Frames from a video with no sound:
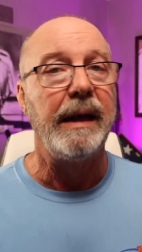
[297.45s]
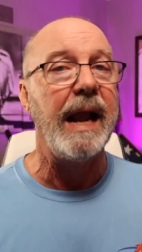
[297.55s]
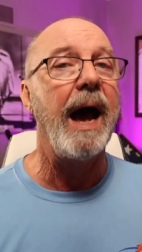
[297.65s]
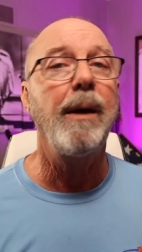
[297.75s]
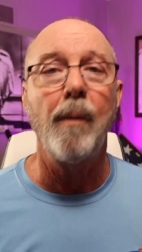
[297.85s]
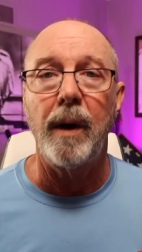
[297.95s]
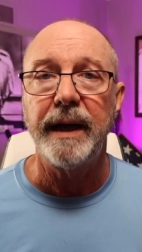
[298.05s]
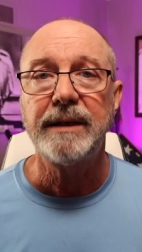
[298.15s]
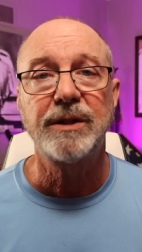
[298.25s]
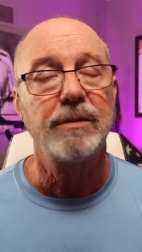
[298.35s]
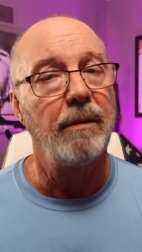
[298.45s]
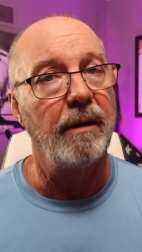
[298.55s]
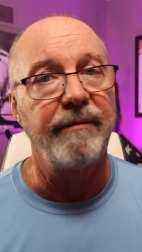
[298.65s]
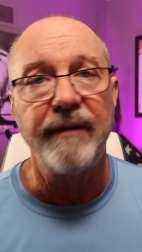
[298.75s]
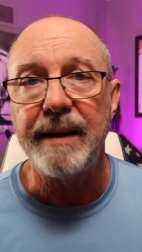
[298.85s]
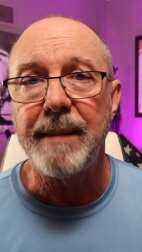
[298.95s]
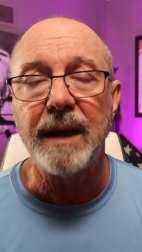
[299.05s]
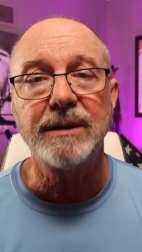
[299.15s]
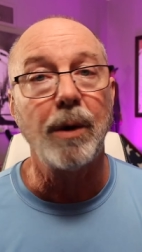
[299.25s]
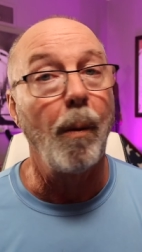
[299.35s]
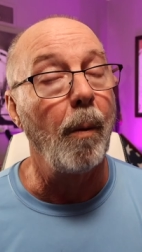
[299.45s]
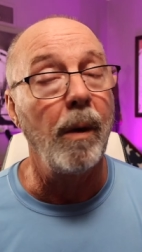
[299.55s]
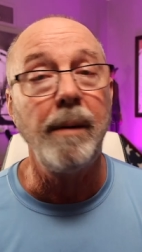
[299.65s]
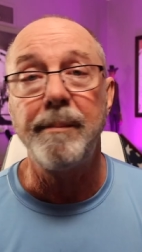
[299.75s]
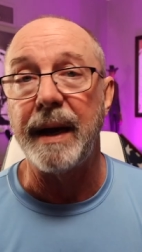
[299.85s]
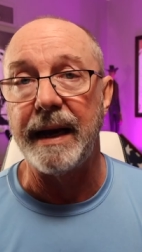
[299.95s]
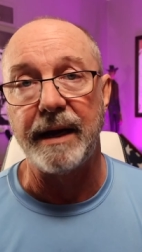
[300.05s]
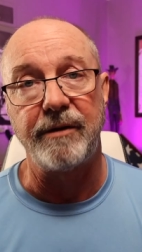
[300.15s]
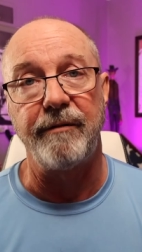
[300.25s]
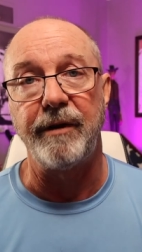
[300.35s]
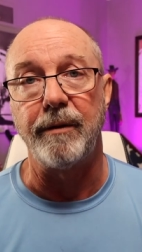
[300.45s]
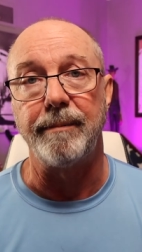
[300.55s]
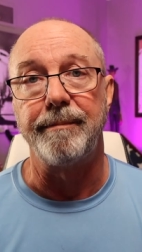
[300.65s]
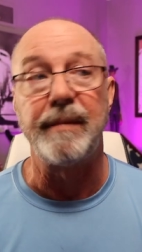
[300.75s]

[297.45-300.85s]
non-whites or females weren't being interviewed.